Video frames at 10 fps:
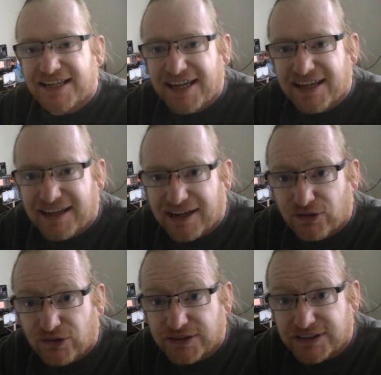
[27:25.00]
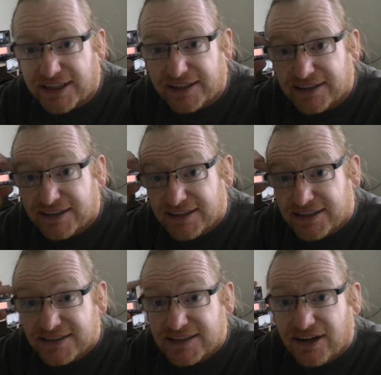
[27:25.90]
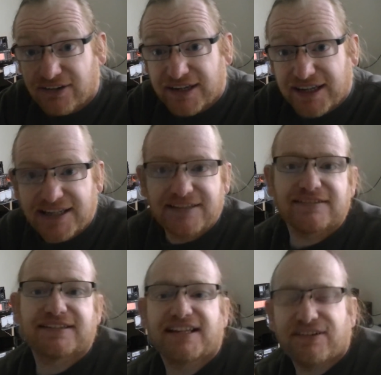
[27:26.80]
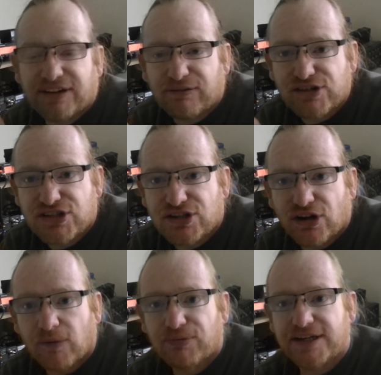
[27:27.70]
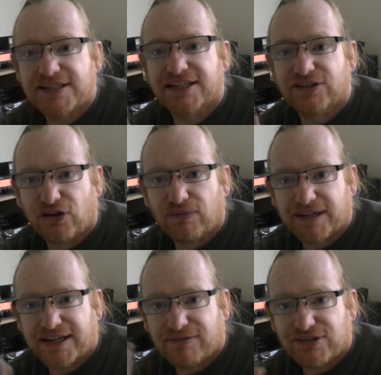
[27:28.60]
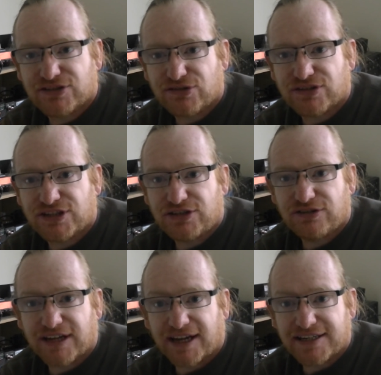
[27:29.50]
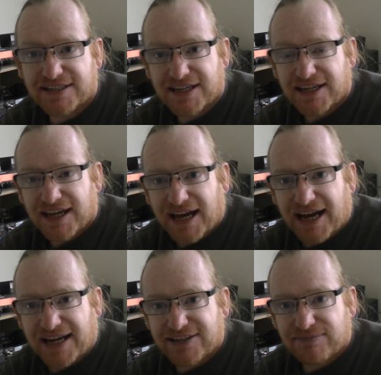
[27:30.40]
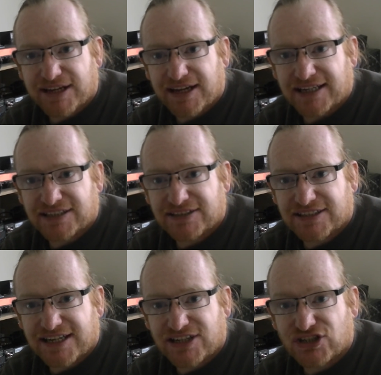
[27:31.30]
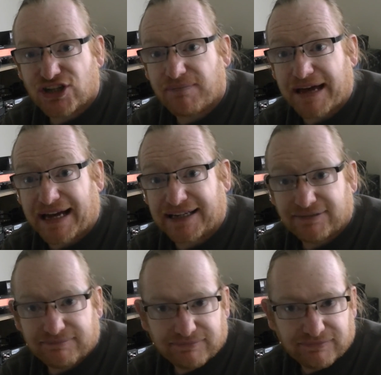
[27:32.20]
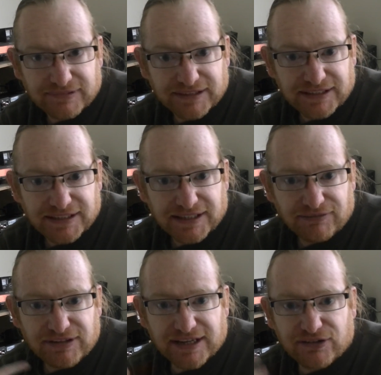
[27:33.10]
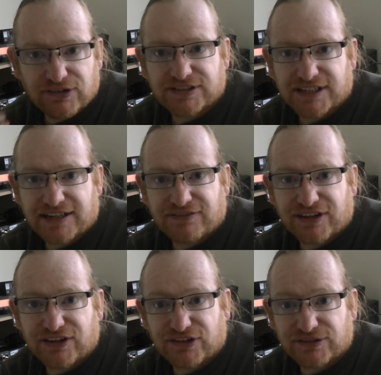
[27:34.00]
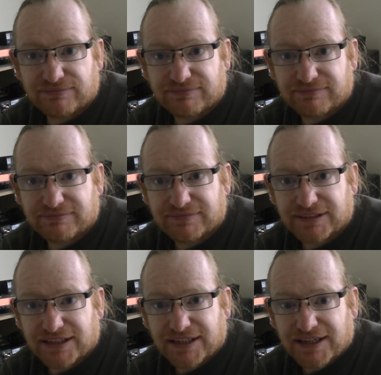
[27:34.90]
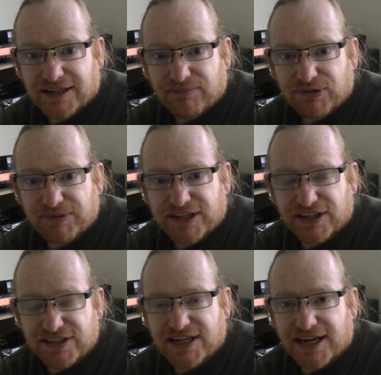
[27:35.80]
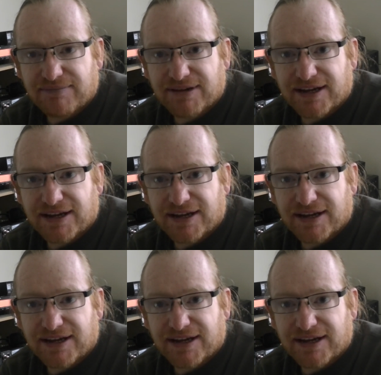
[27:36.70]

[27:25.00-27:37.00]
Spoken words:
hear that call sign. So if I was operating normally and I wasn't talking to you guys, I'd ask the station to come back with their call sign if they could. But because I'm